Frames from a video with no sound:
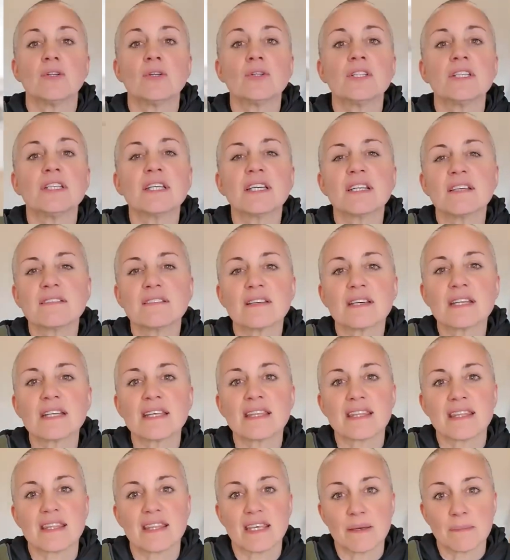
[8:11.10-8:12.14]
It doesn't
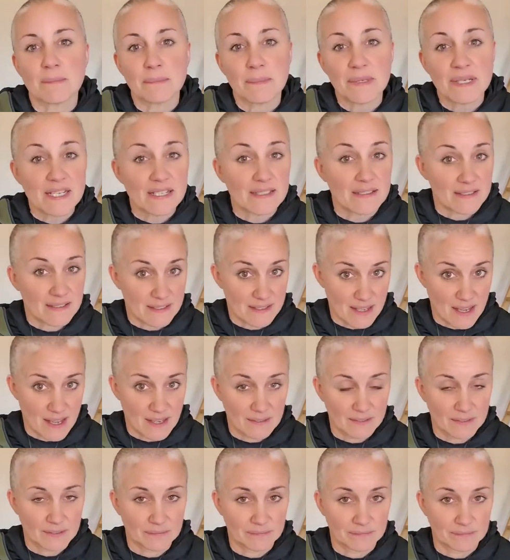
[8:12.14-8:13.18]
have to be a pressed
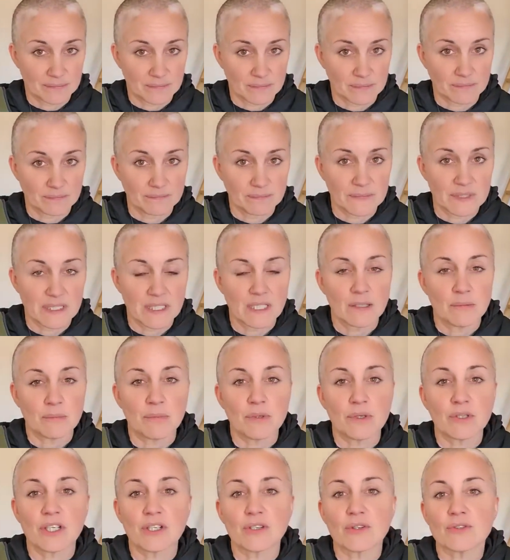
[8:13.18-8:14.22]
juicer,
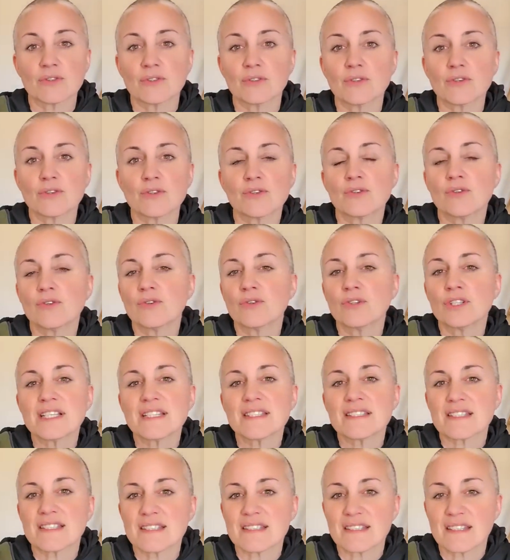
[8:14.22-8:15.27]
because we don't need
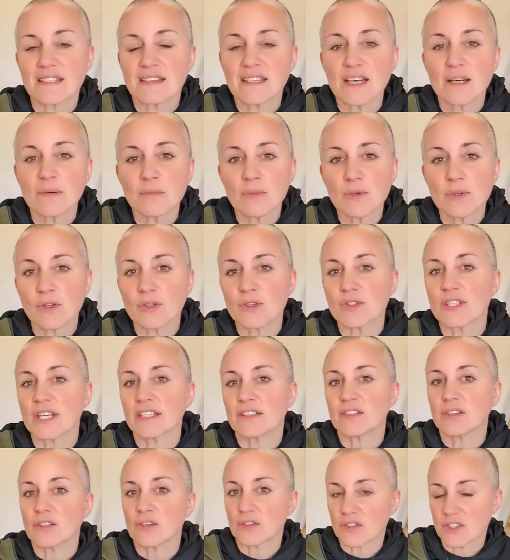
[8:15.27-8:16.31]
the
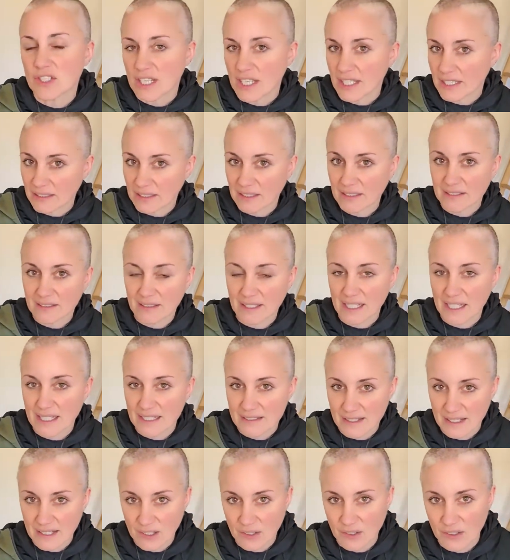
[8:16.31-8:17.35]
antioxidants from the carrot.
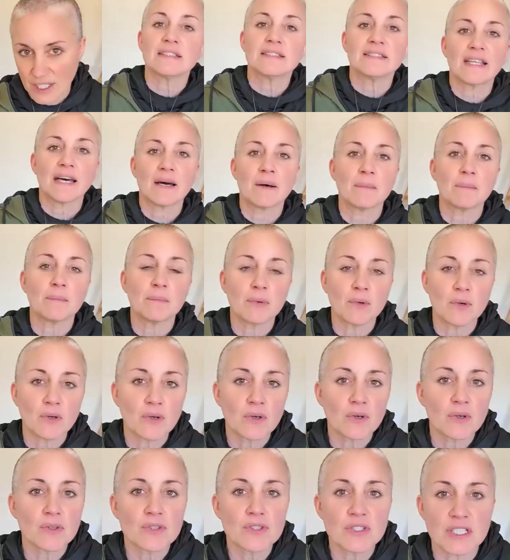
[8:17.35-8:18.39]
A
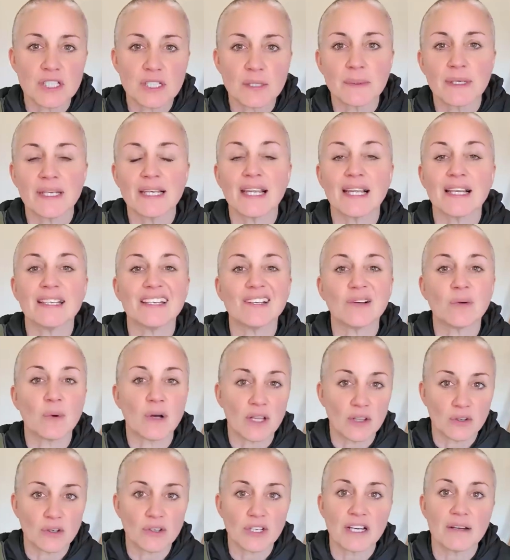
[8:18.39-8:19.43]
blender doesn't
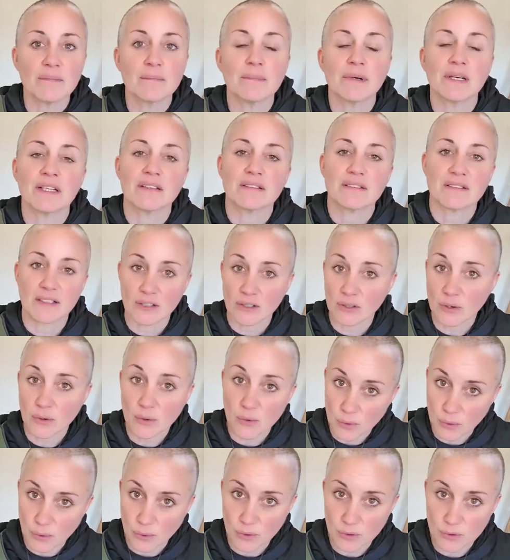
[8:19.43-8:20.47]
work for making
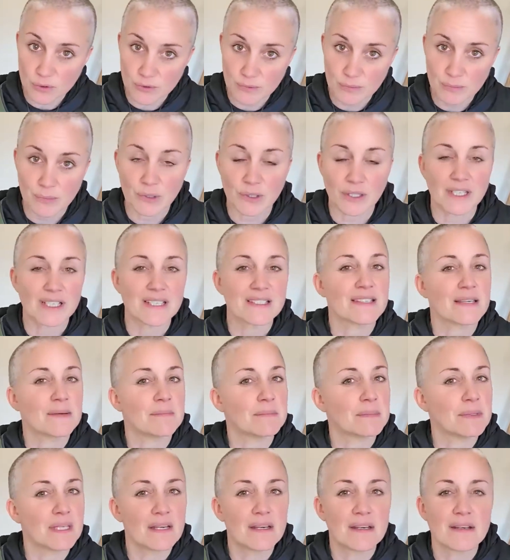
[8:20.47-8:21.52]
juices
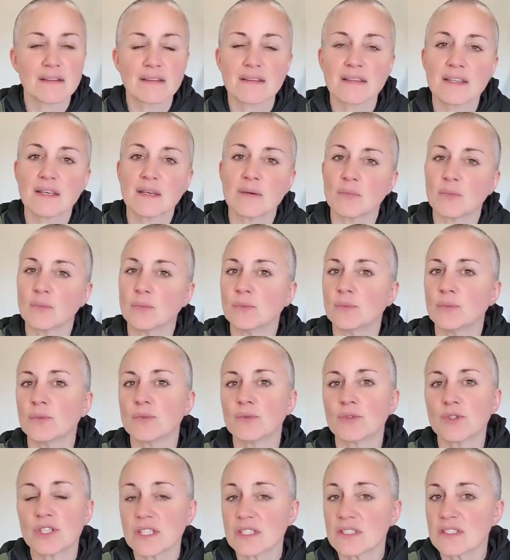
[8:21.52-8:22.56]
either, because
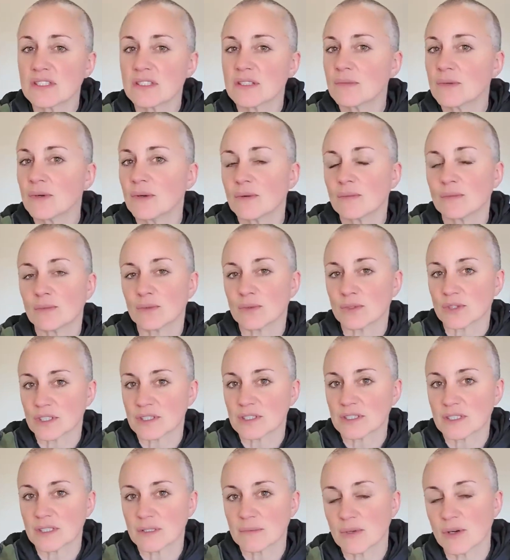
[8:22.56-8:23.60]
you lose a
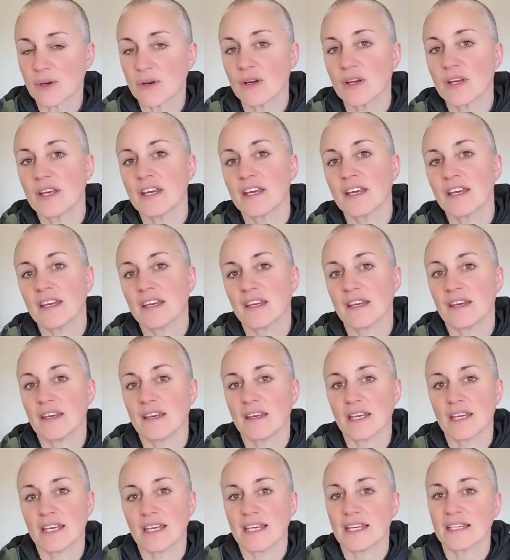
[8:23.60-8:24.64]
lot
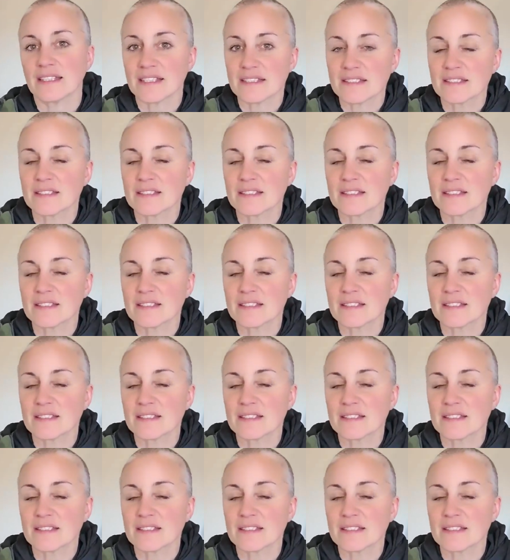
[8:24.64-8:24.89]
that way.